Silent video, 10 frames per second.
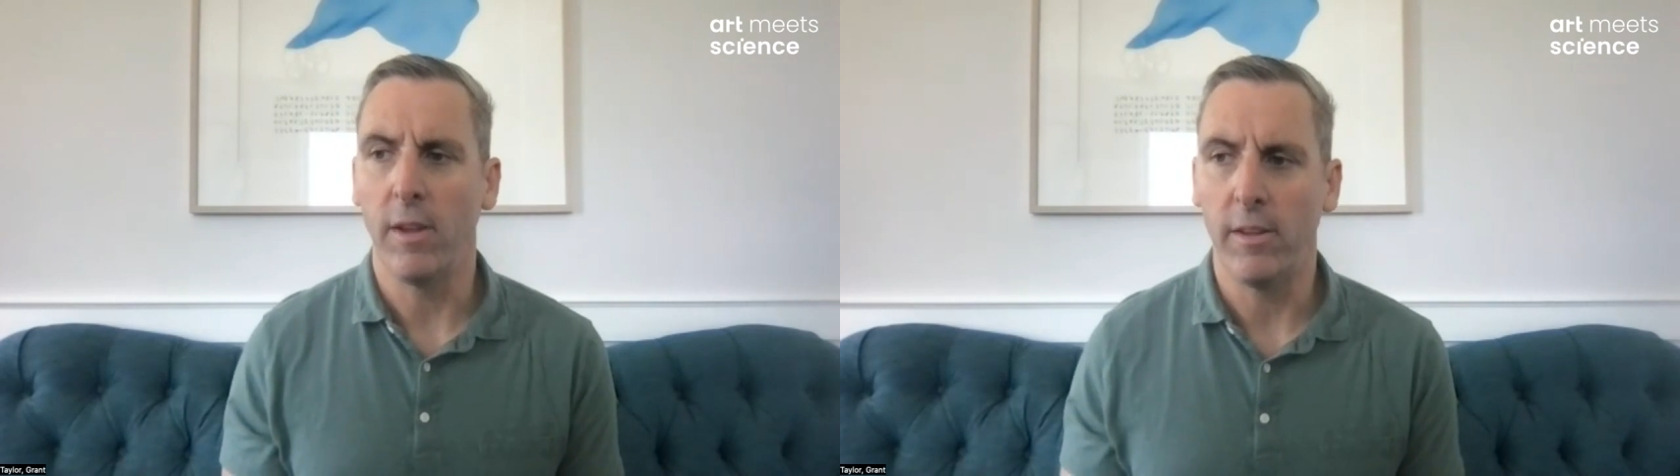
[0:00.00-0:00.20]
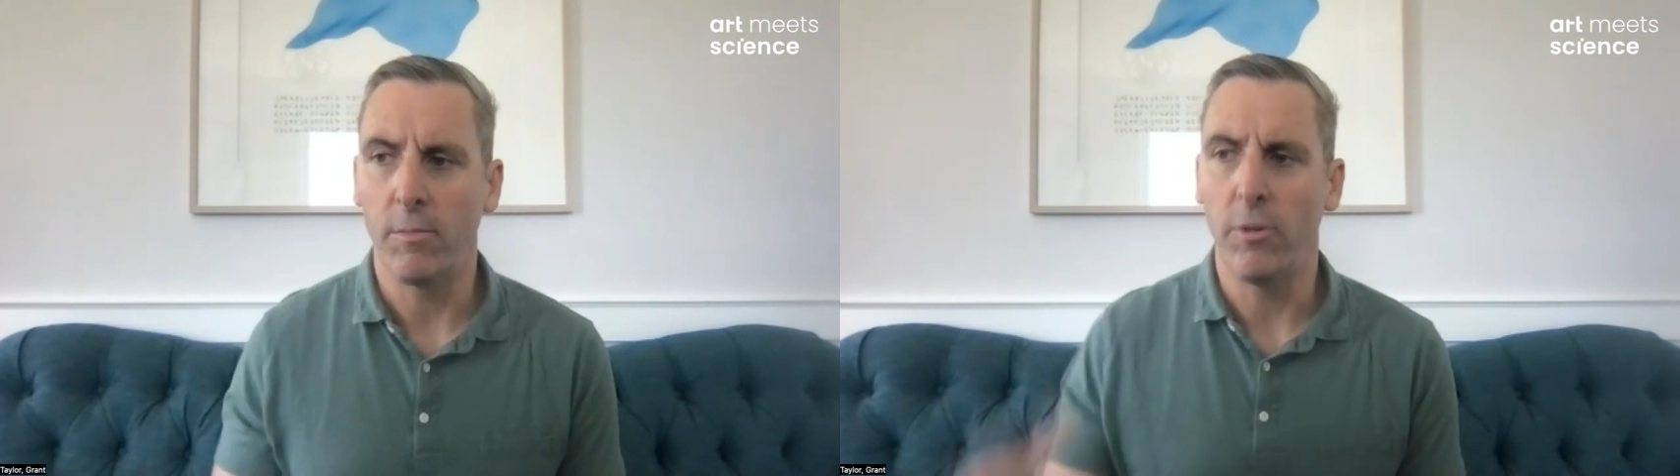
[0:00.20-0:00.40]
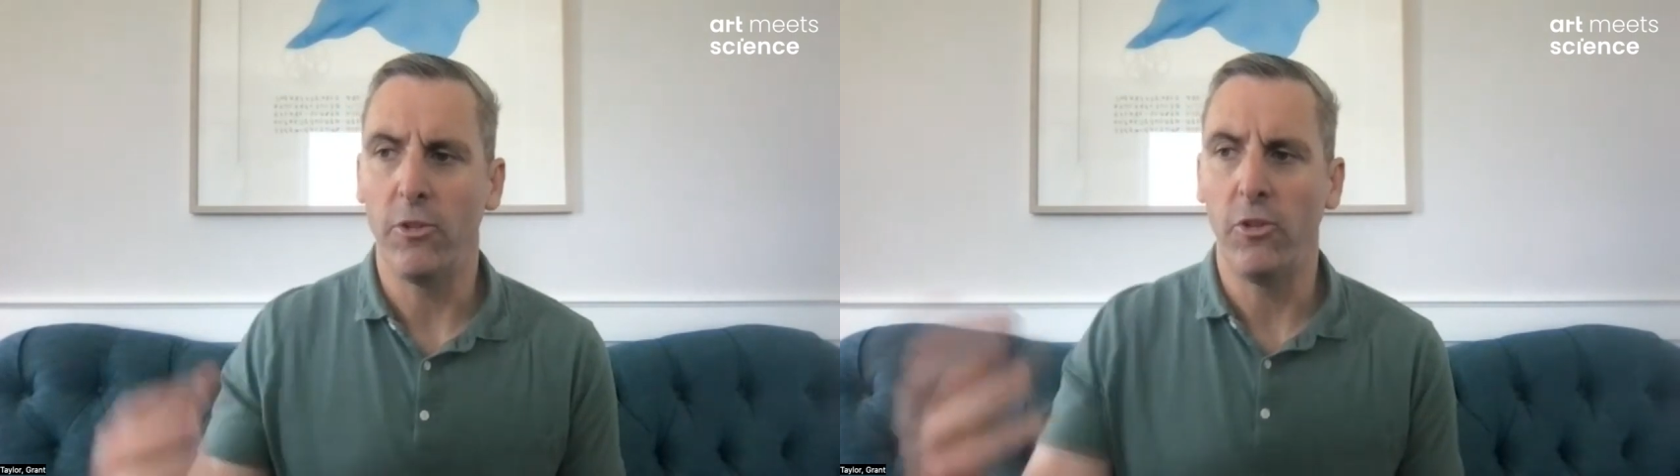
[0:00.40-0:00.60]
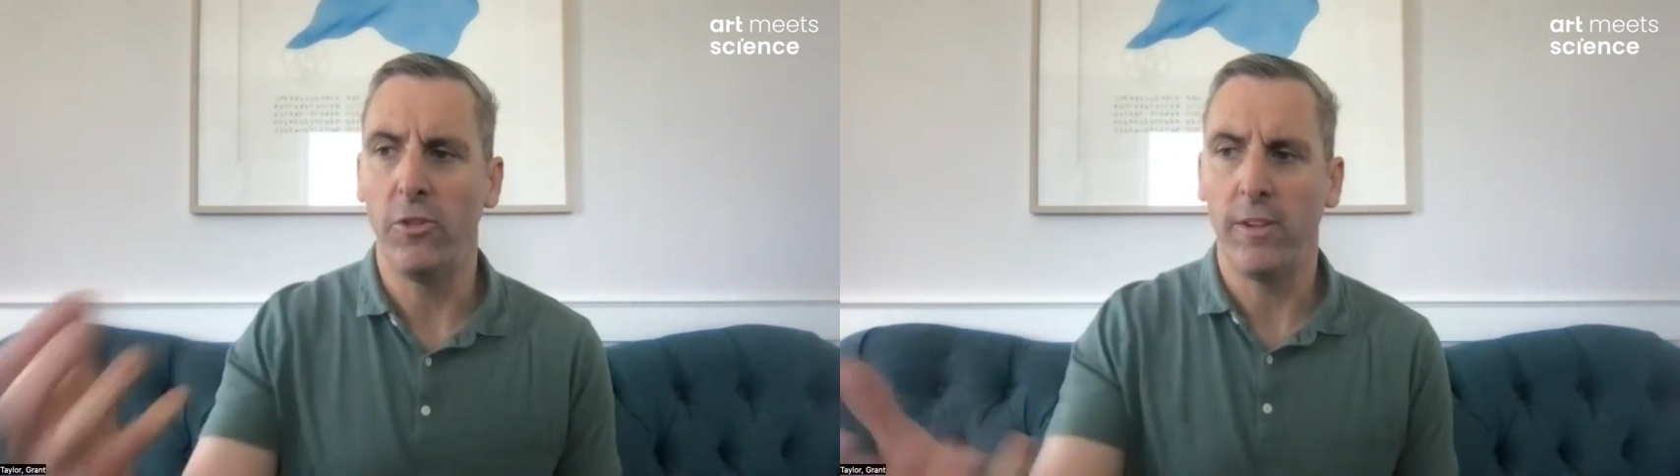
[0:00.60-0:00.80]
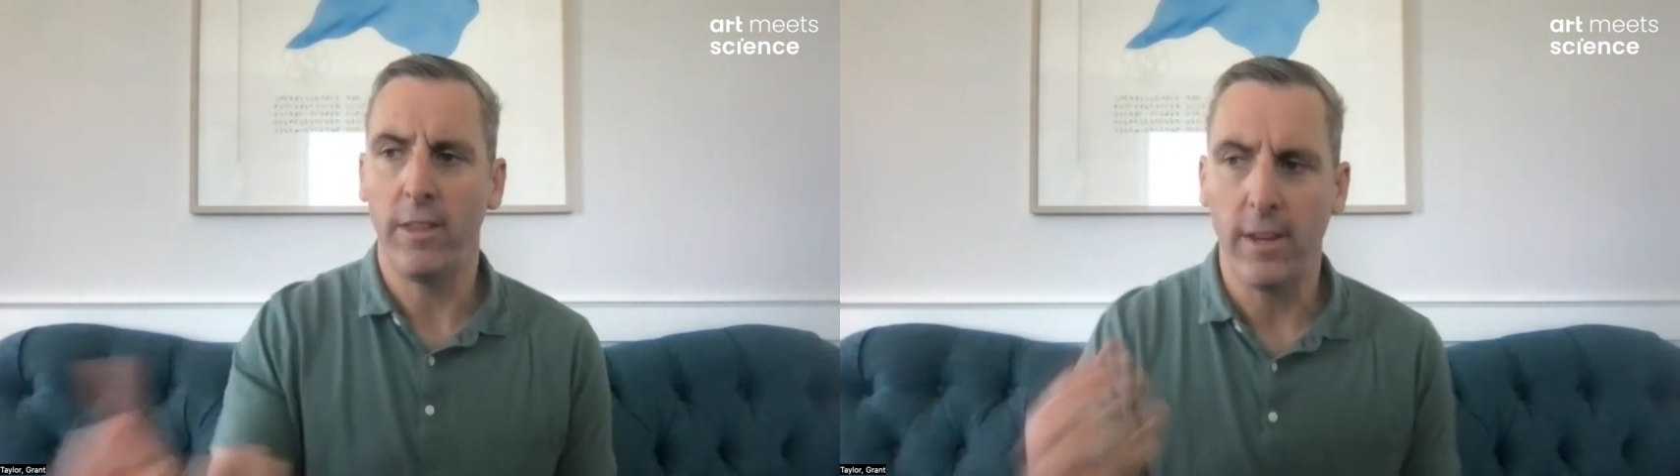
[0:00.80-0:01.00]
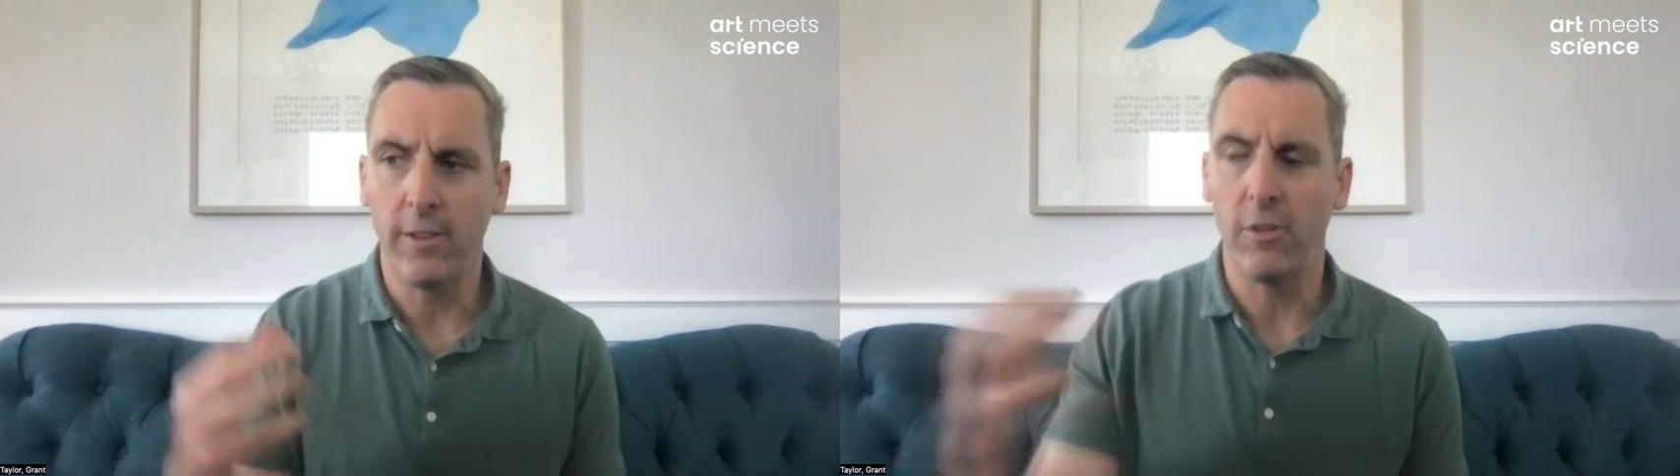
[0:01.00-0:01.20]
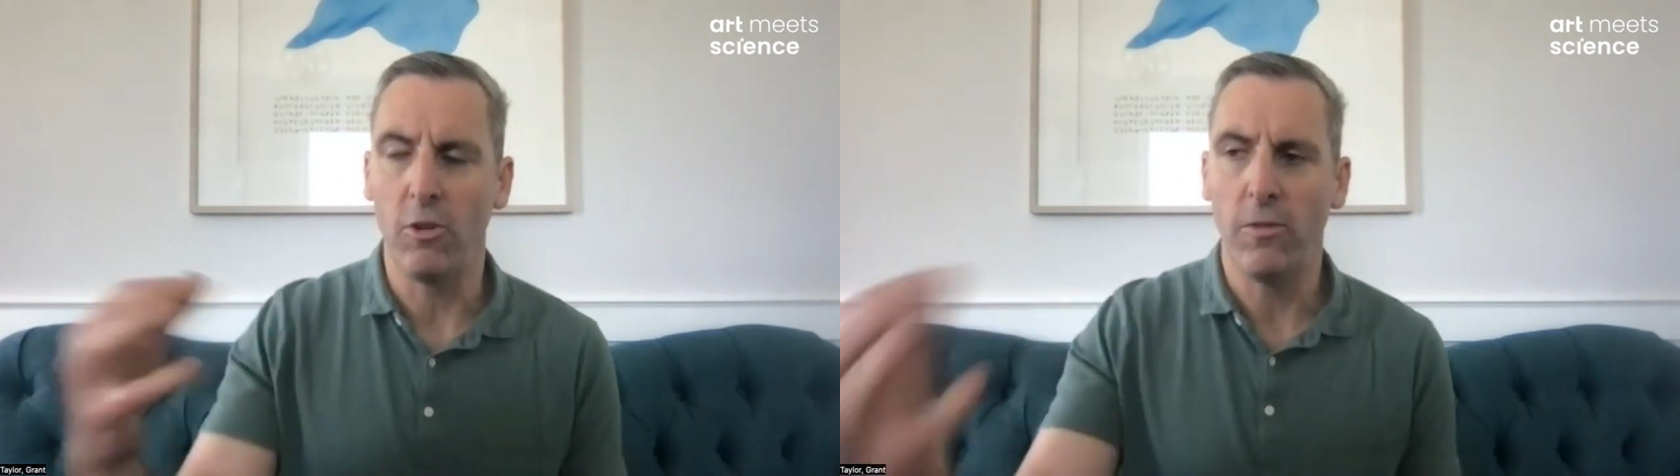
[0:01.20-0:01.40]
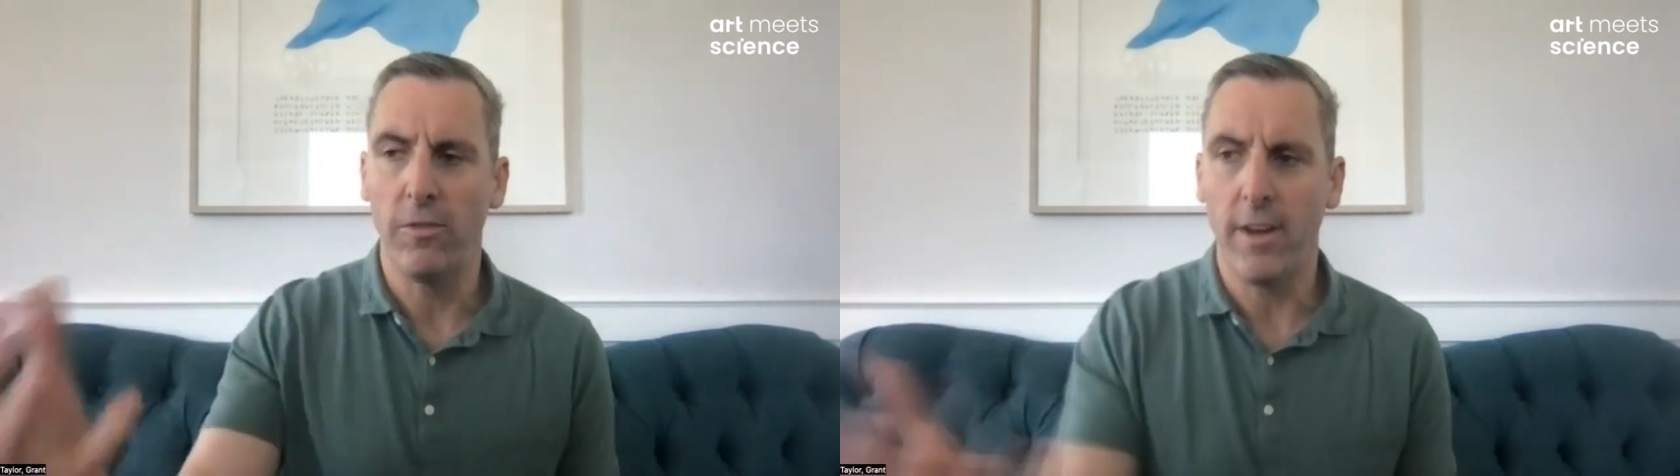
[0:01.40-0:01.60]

is producing things that you've